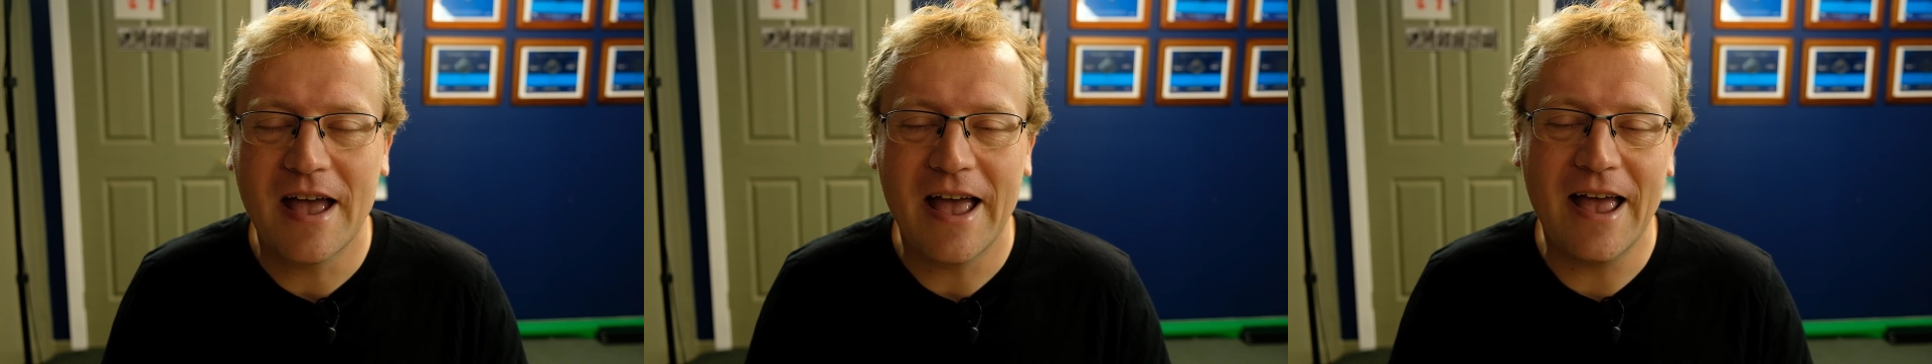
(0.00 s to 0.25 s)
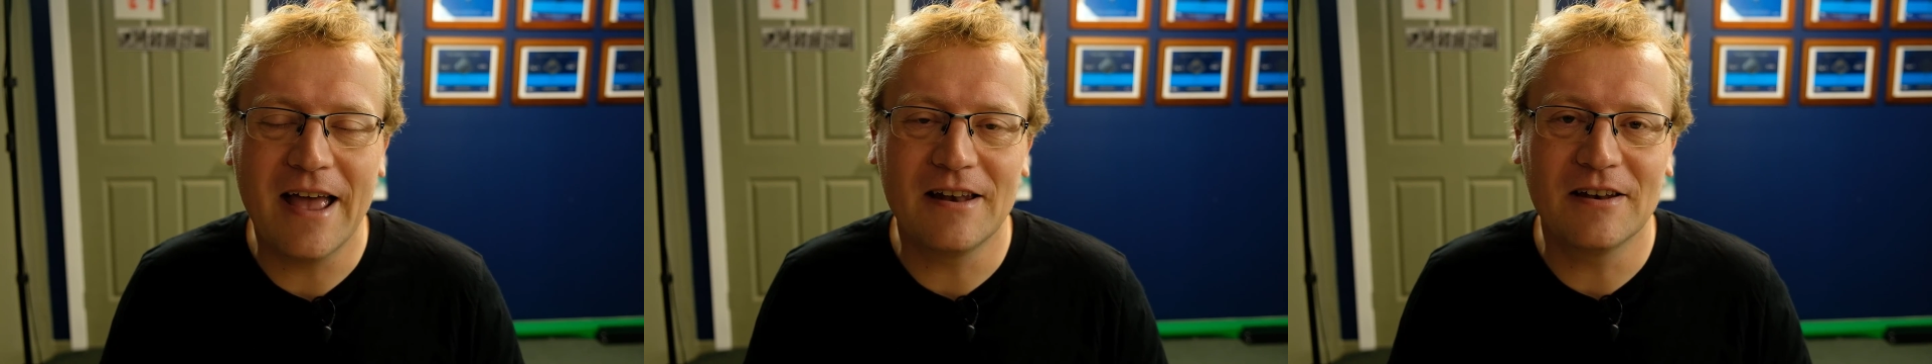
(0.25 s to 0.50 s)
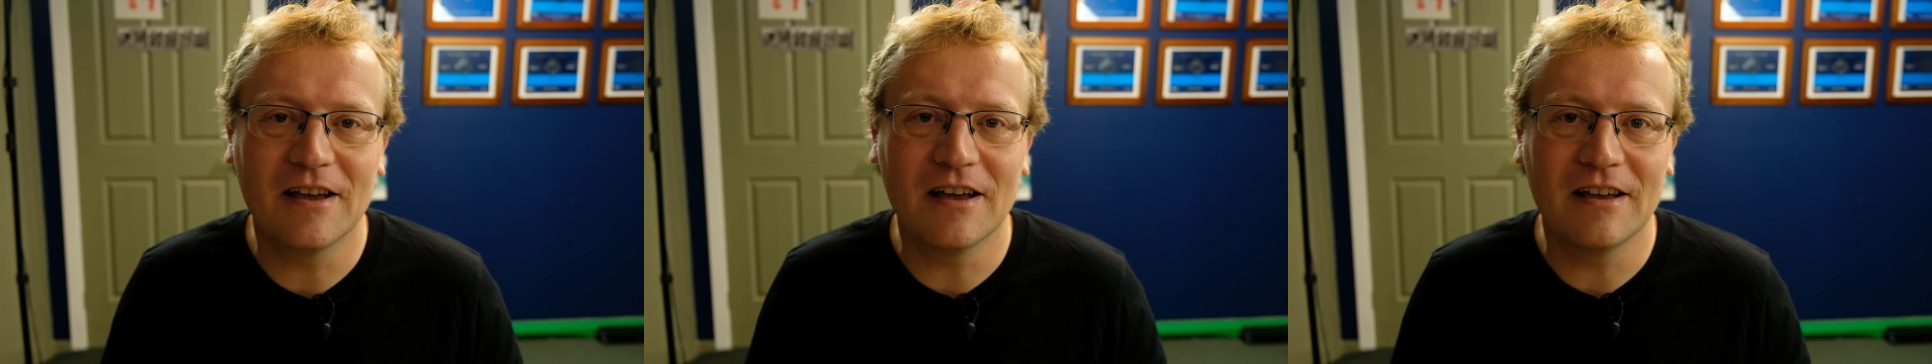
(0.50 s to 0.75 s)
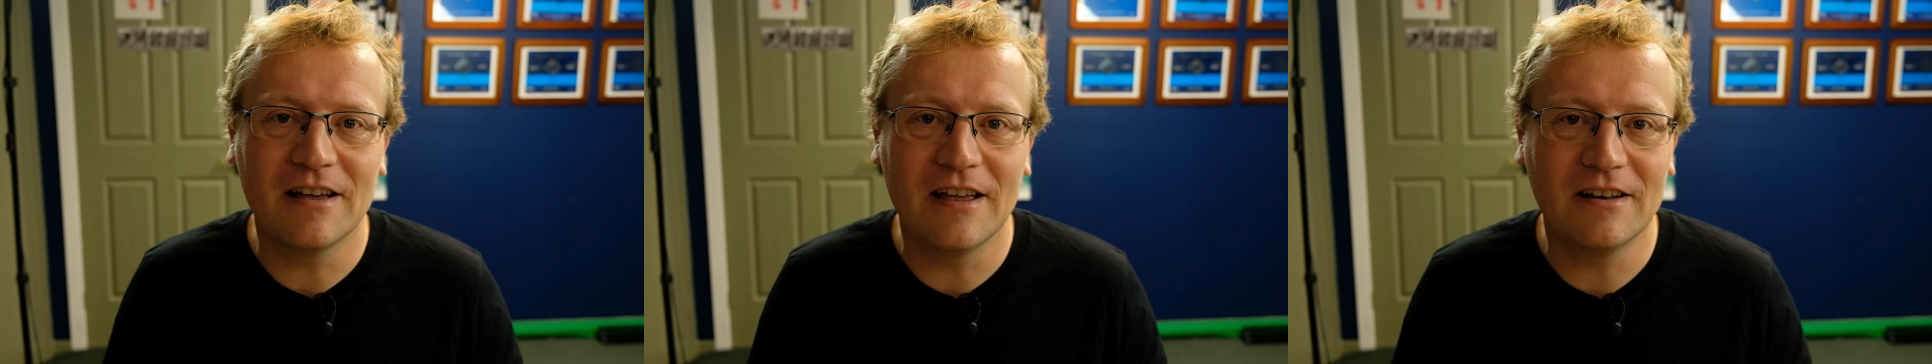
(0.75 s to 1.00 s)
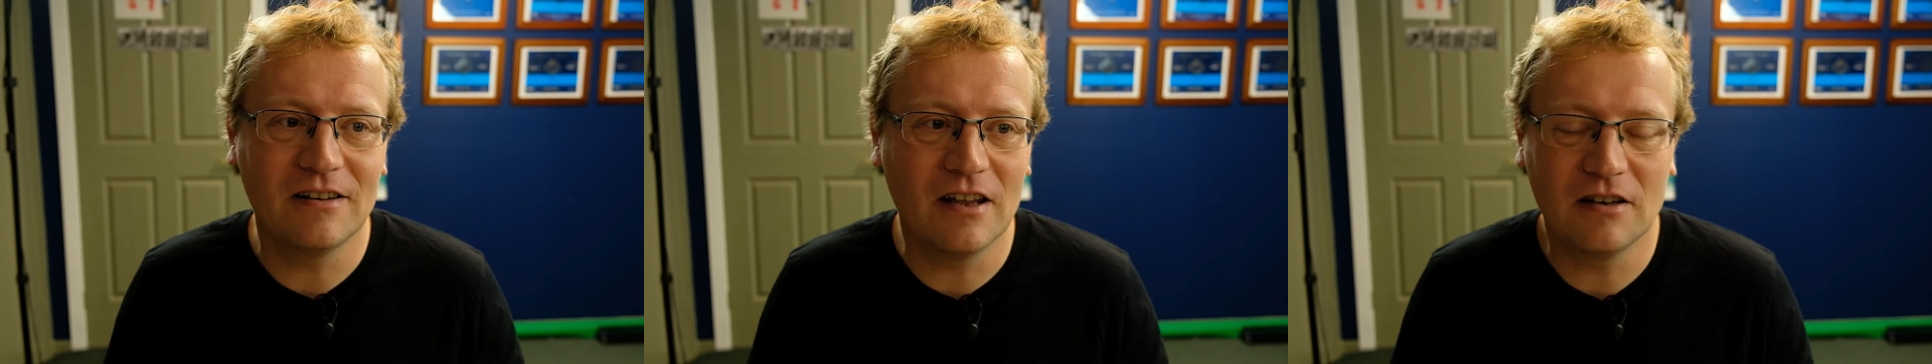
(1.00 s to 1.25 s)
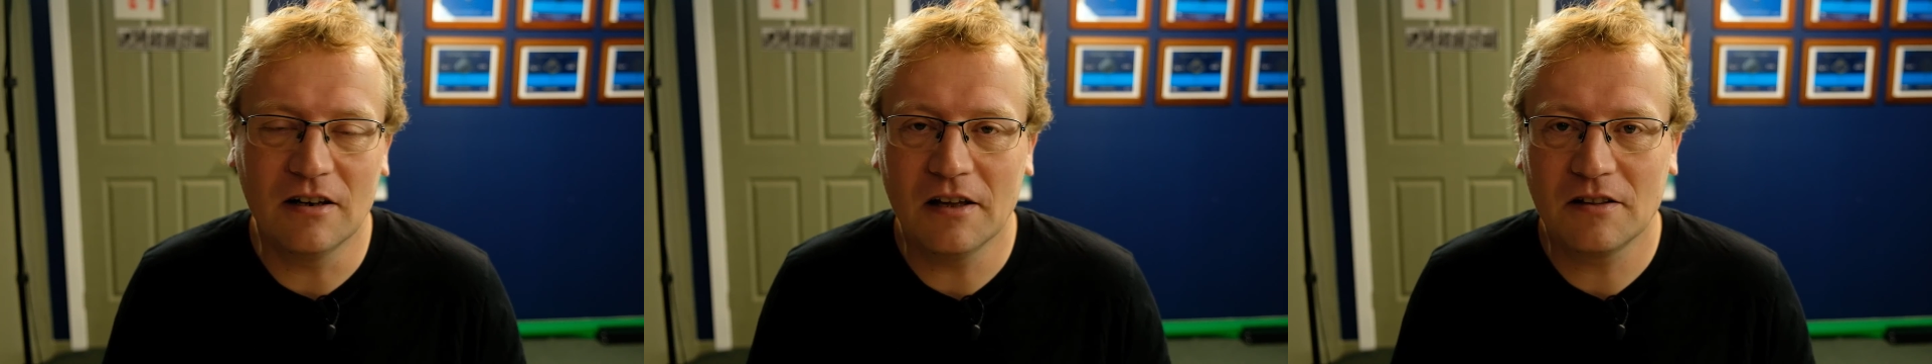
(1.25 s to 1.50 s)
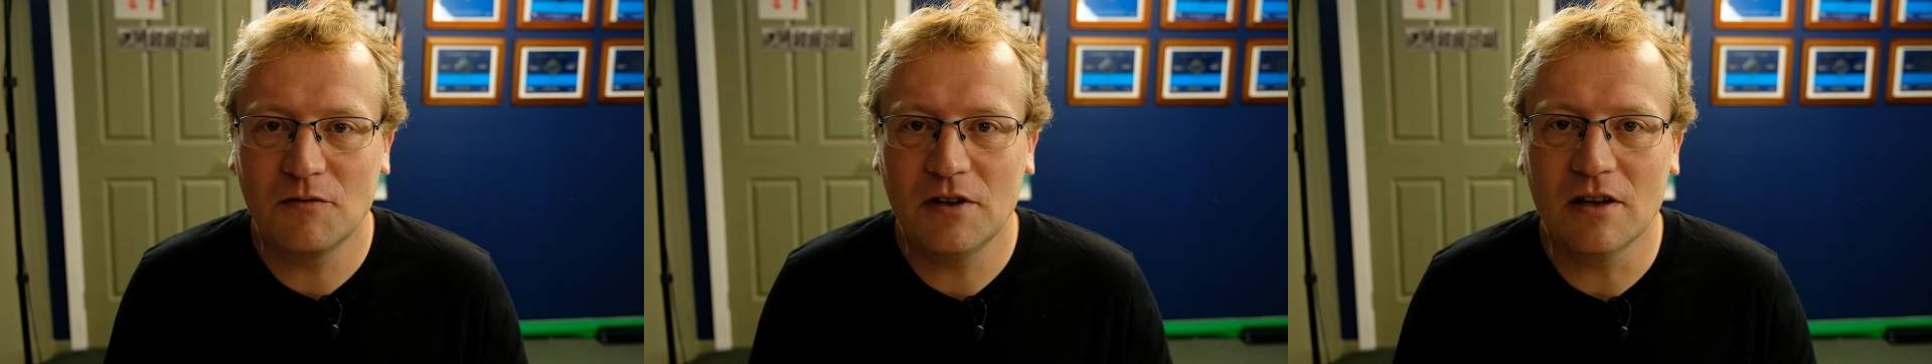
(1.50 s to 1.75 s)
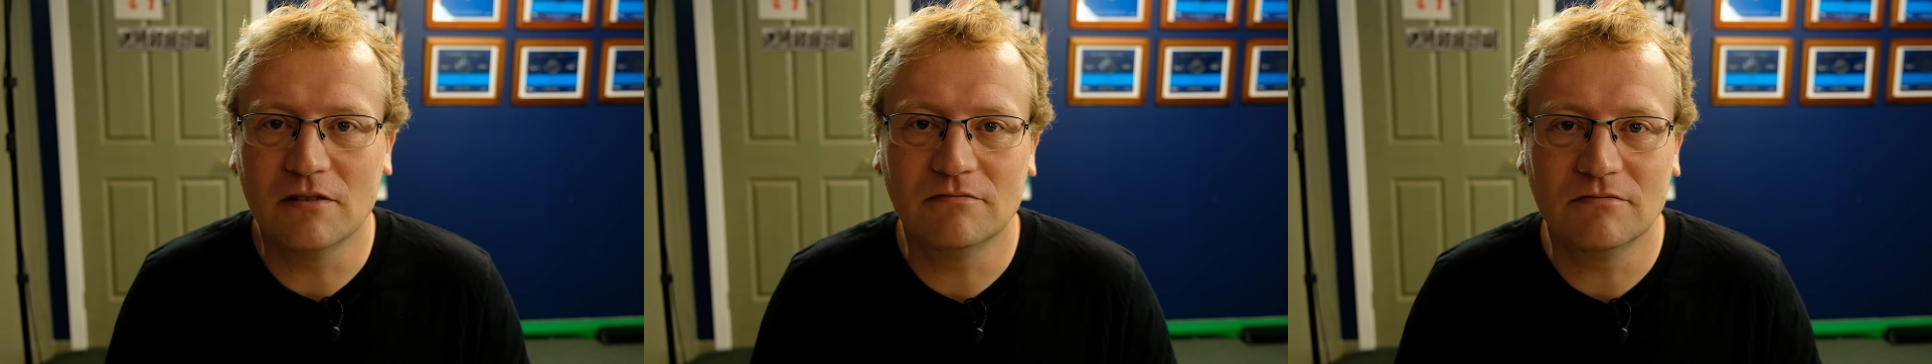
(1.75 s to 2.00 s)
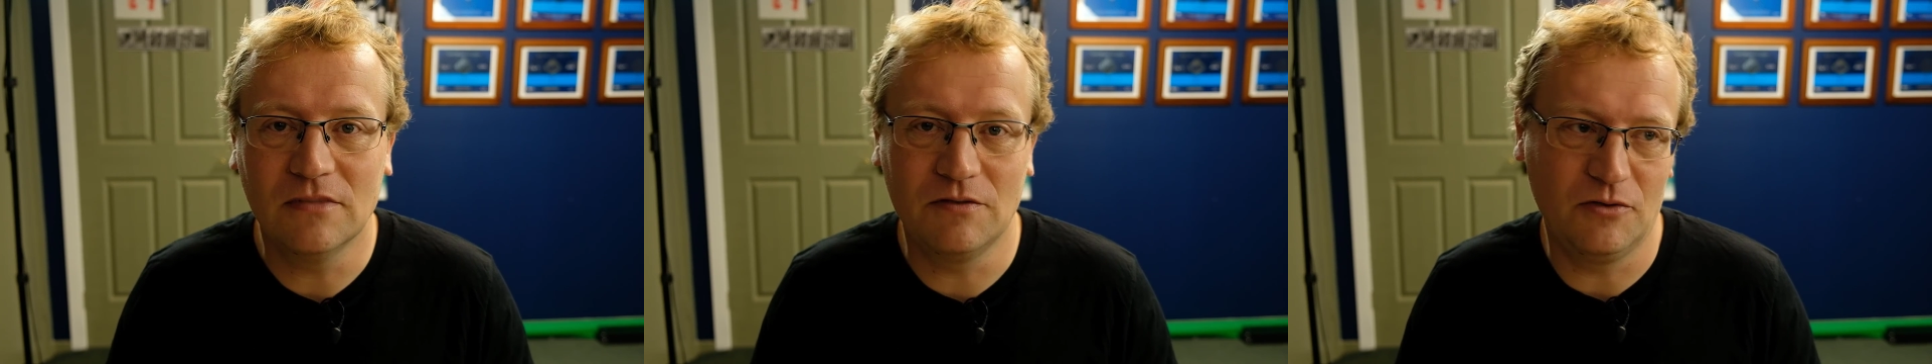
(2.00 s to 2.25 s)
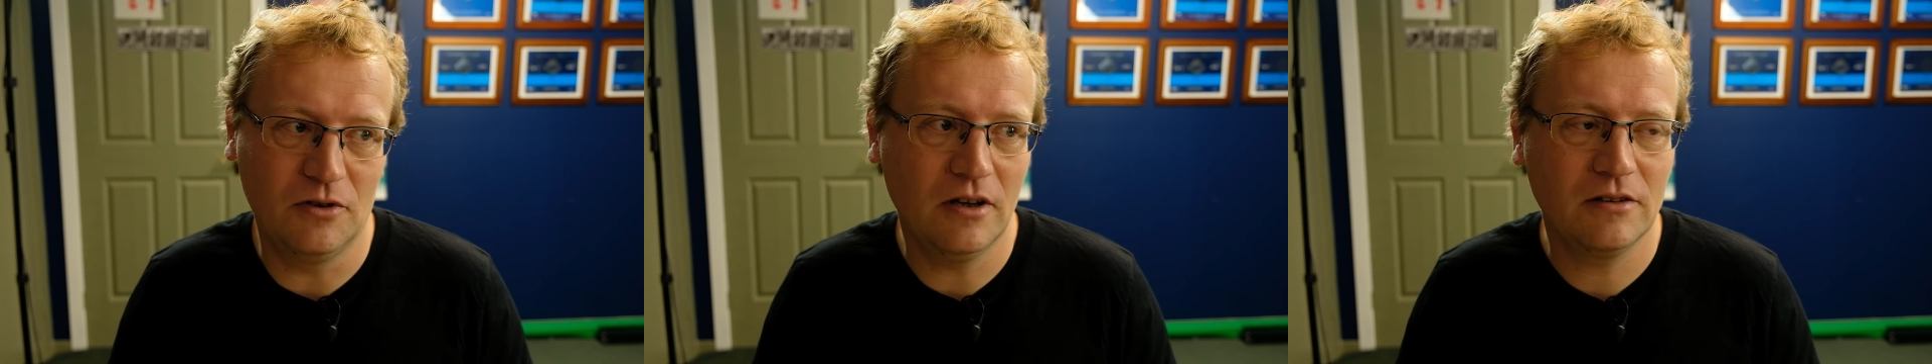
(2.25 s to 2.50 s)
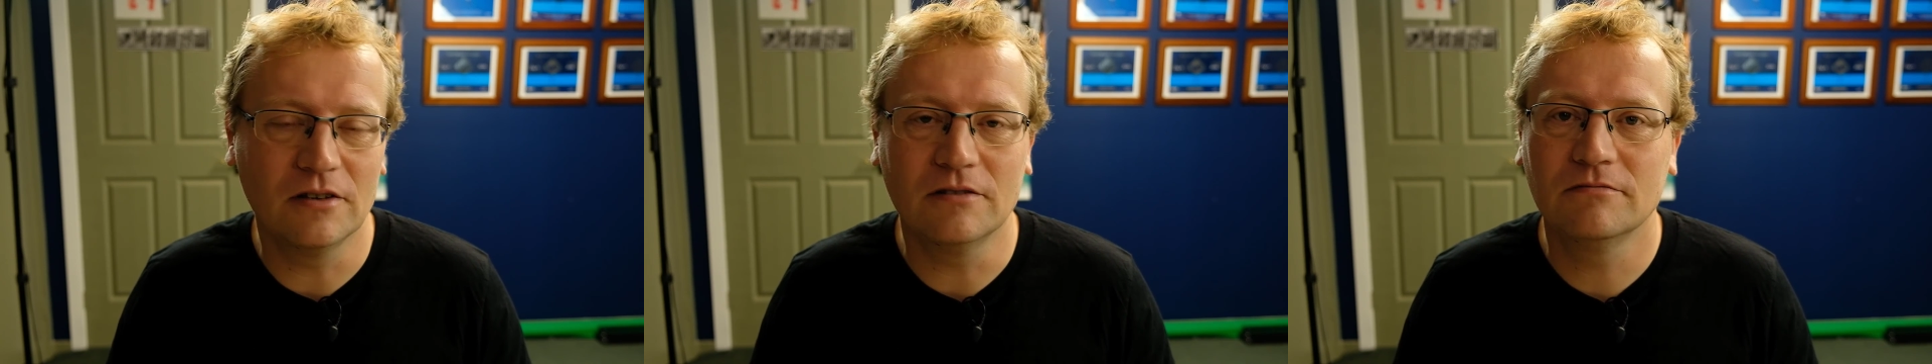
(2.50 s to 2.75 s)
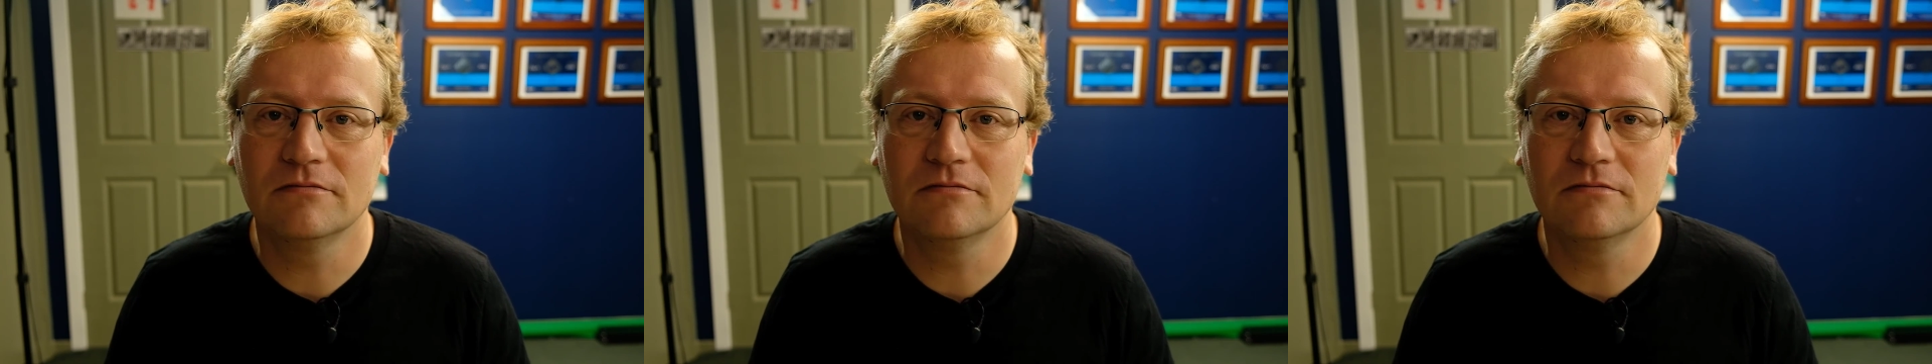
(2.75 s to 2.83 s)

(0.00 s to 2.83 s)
and, uh, and, and like the video if you liked it.